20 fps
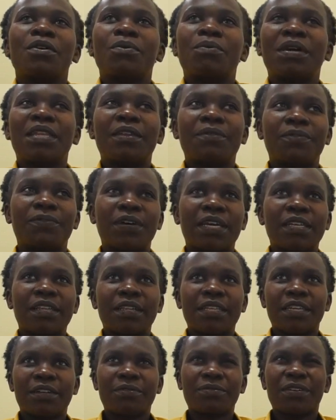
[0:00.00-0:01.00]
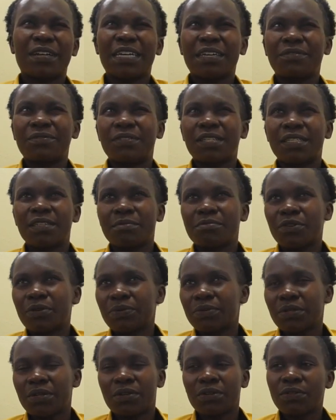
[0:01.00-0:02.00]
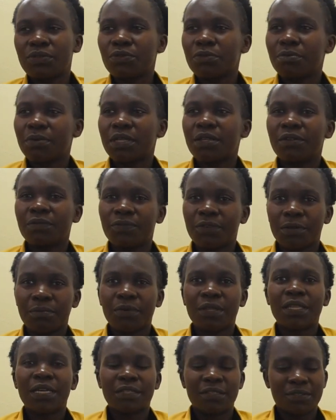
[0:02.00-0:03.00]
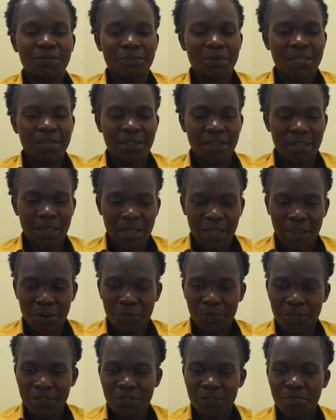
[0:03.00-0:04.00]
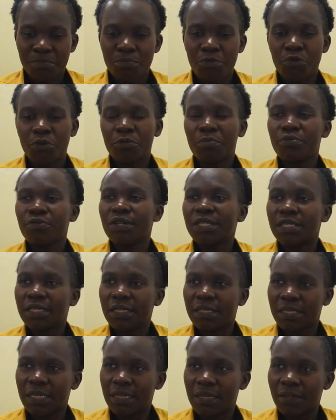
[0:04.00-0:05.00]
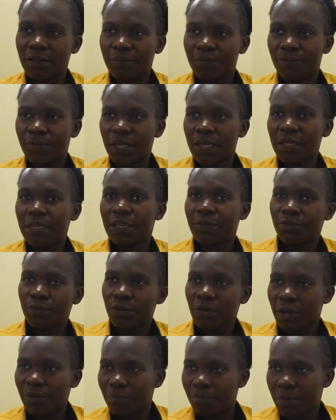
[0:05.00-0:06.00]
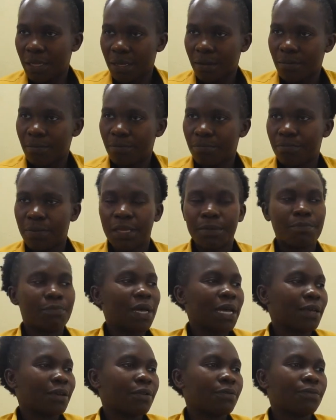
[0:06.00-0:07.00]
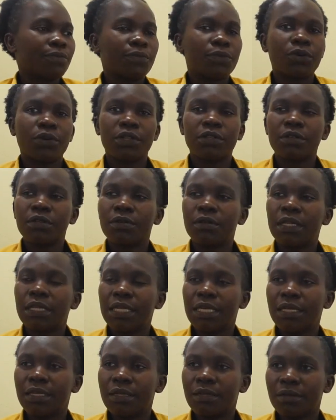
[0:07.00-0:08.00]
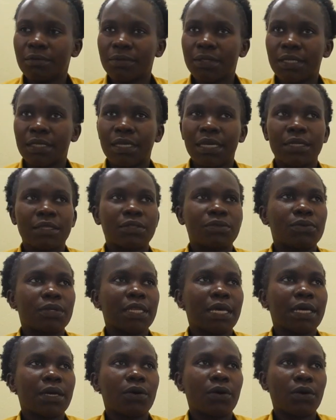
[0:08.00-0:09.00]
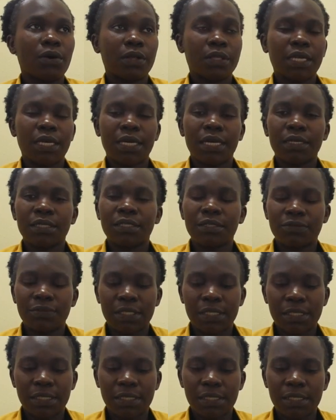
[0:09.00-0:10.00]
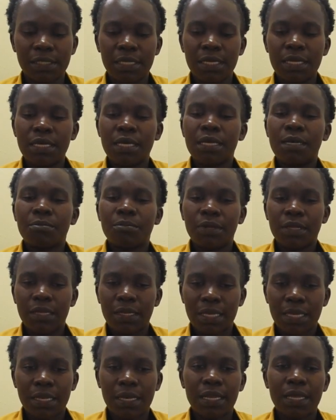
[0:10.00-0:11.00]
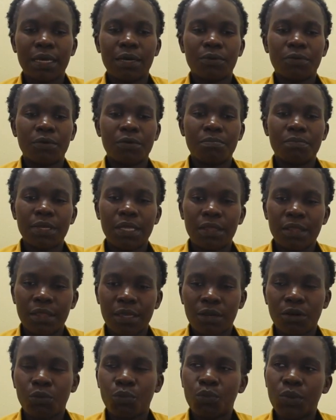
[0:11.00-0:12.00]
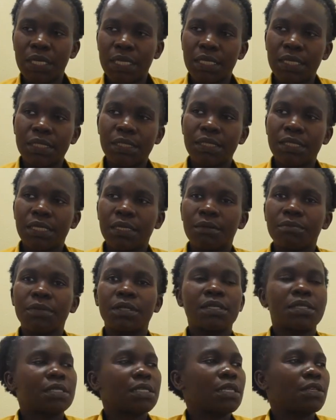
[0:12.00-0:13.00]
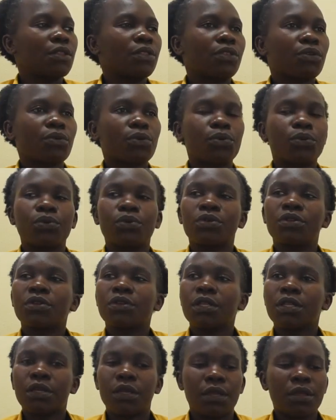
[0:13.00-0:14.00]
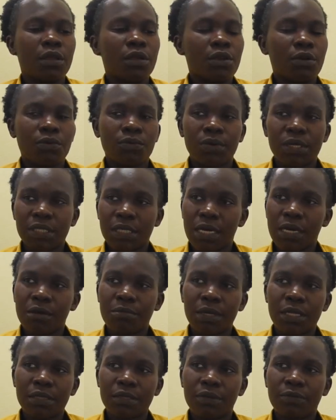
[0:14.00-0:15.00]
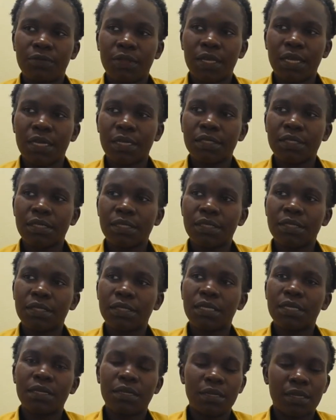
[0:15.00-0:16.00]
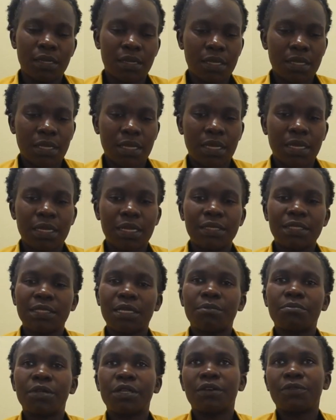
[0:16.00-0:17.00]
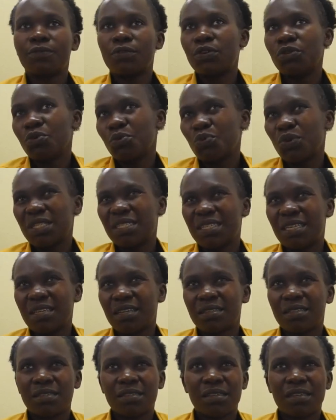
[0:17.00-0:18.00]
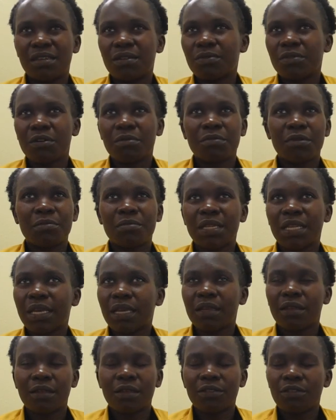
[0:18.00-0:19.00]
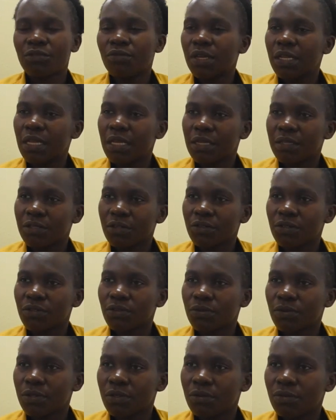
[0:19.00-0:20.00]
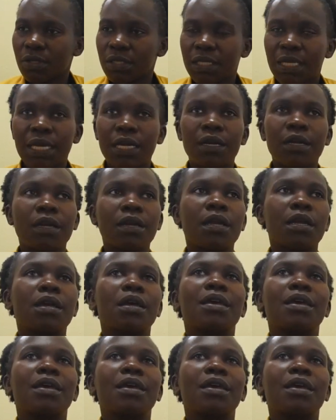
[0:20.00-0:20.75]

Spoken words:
When it finally arrived in about October, November, that's when I was more present in the field, even though I've been back and forth leading up to that, doing other activities. But then I would be there with the team, seeing through to the retirement of the existing, an assembly of new, which takes anywhere maybe like 3 days or so to retire.